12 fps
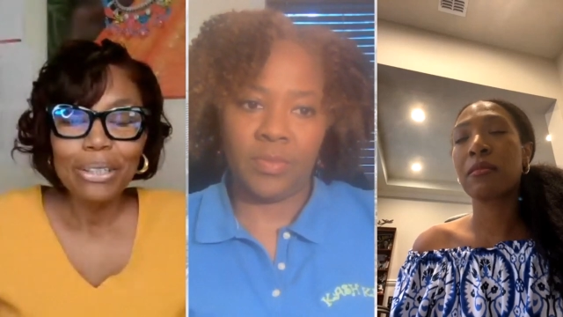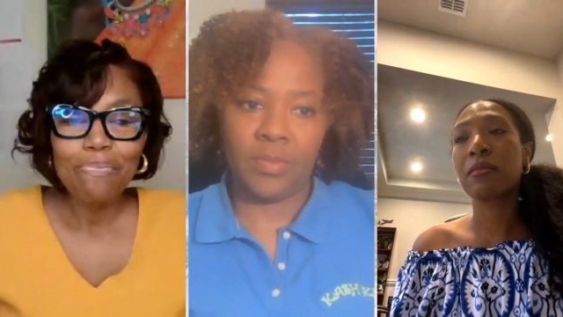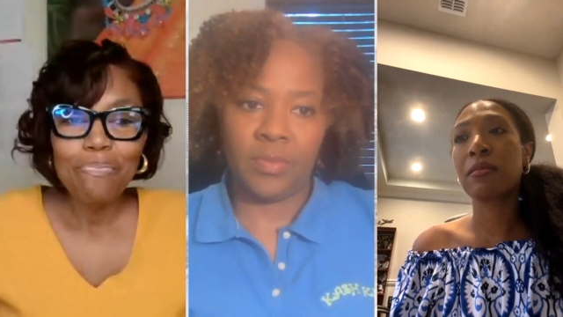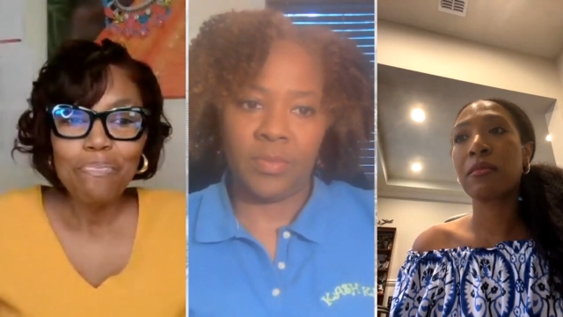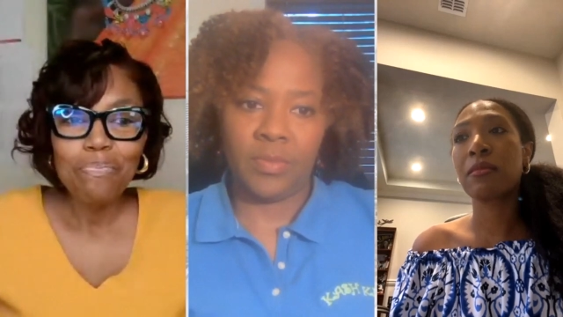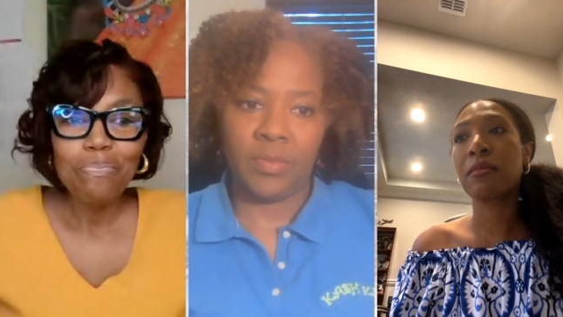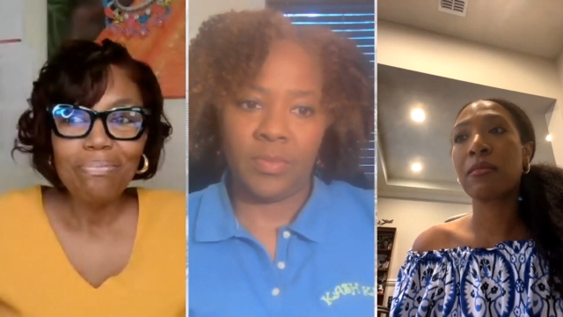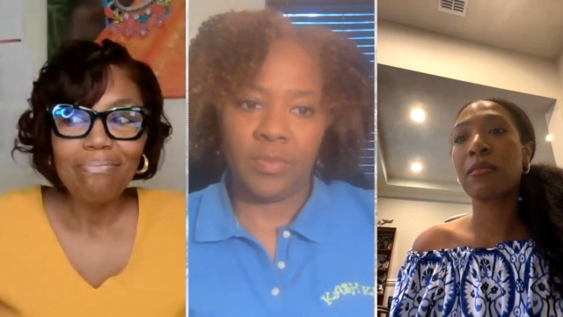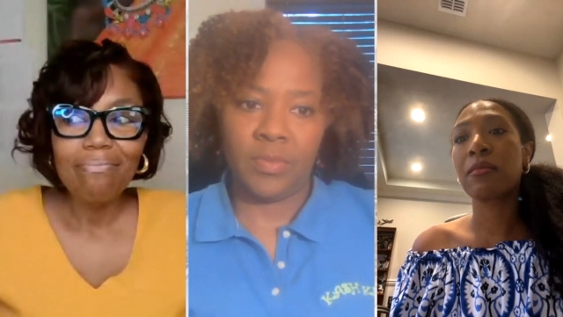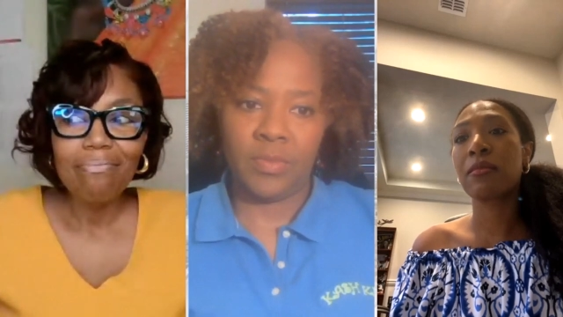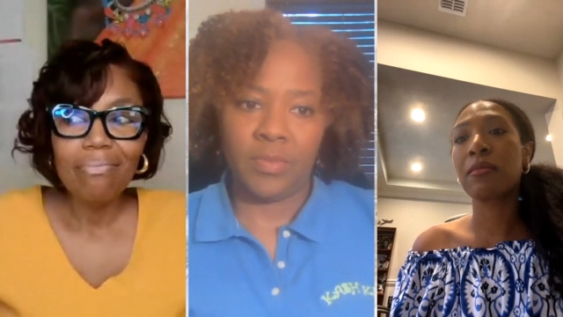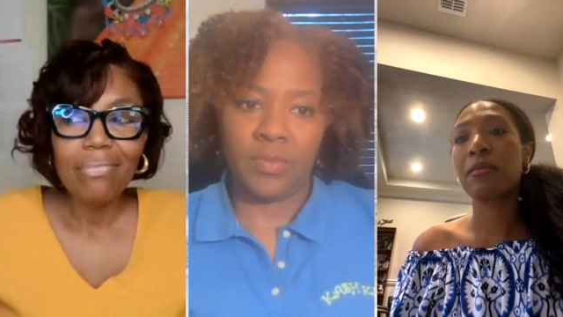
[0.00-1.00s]

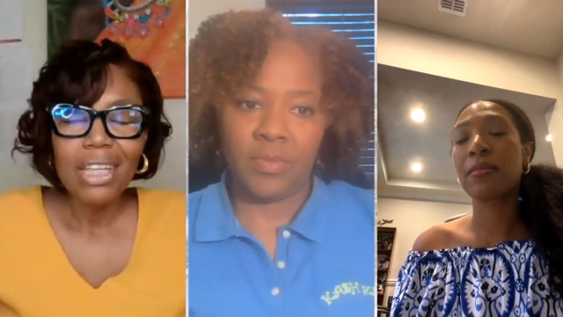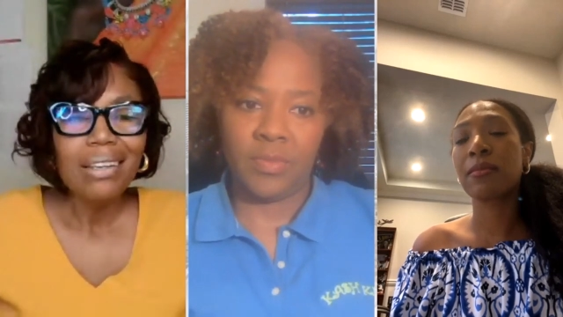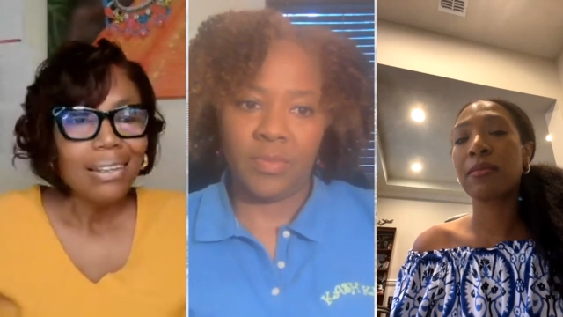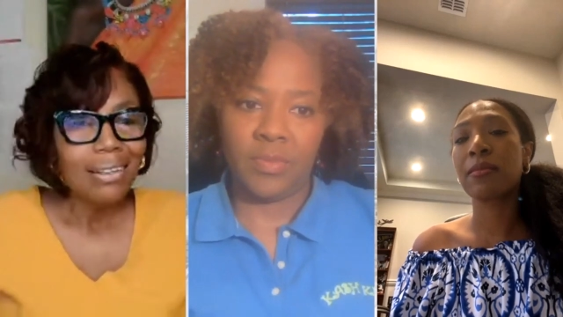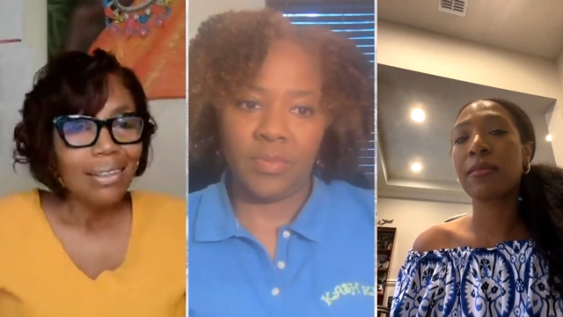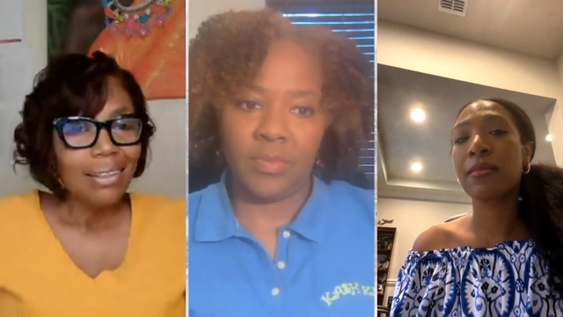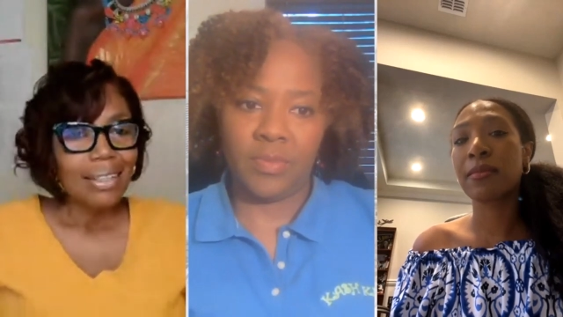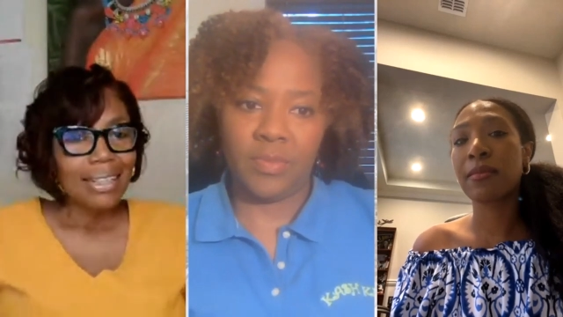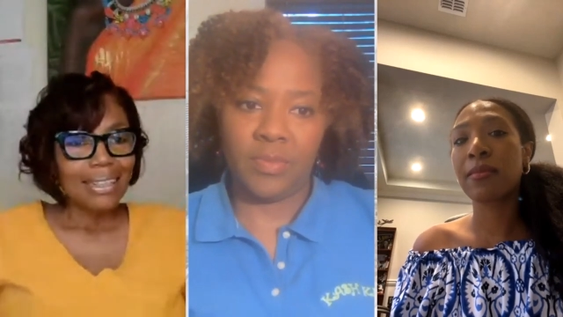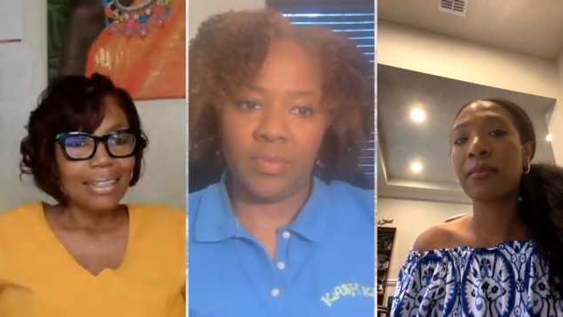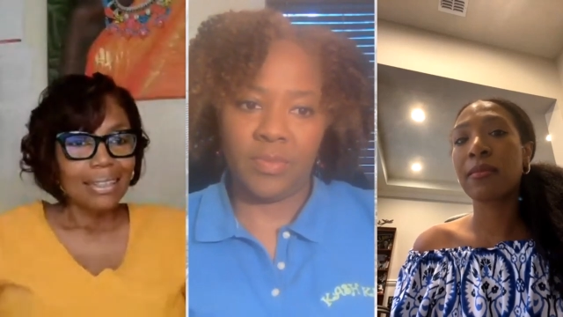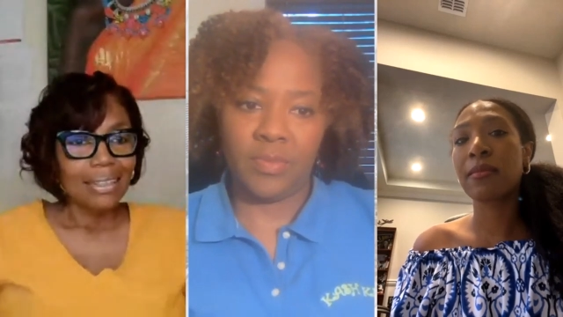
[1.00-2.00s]

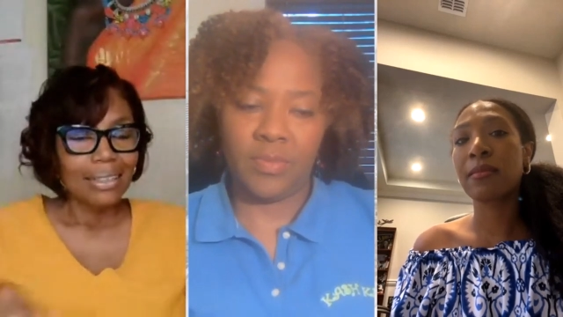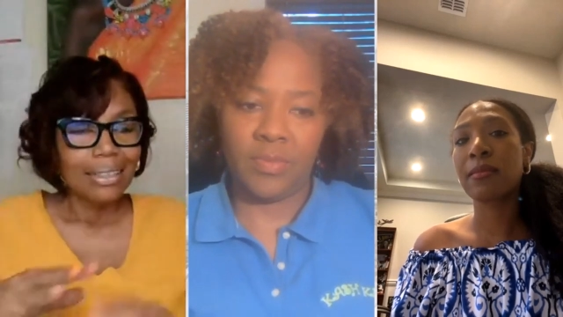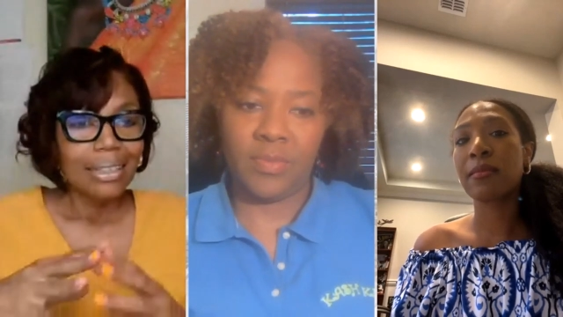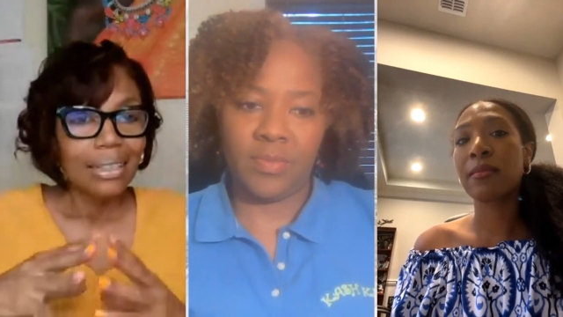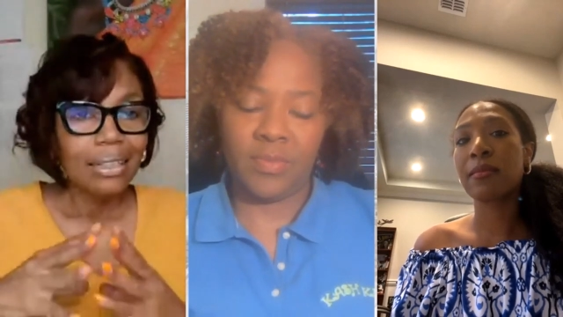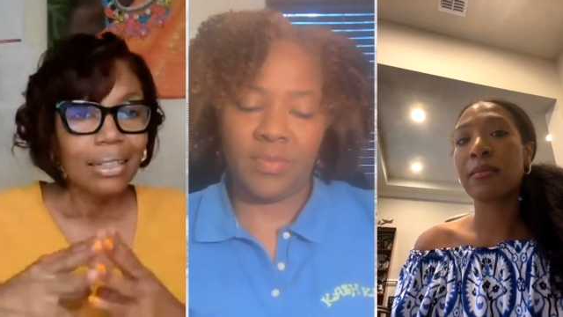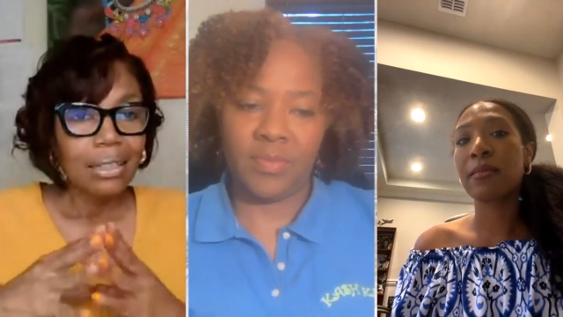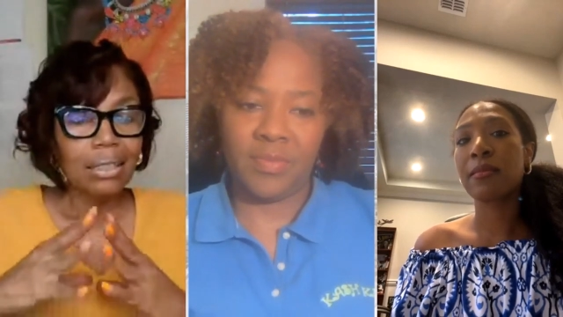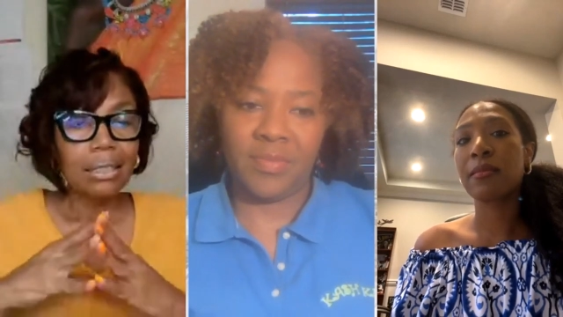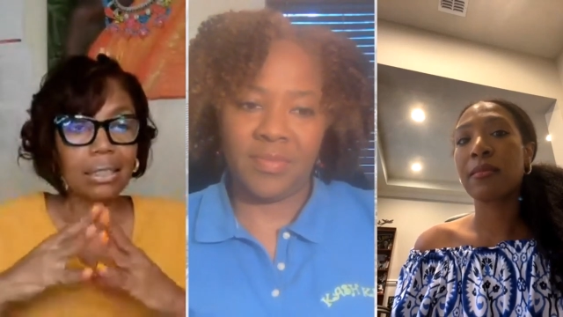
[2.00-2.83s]
(no one is talking)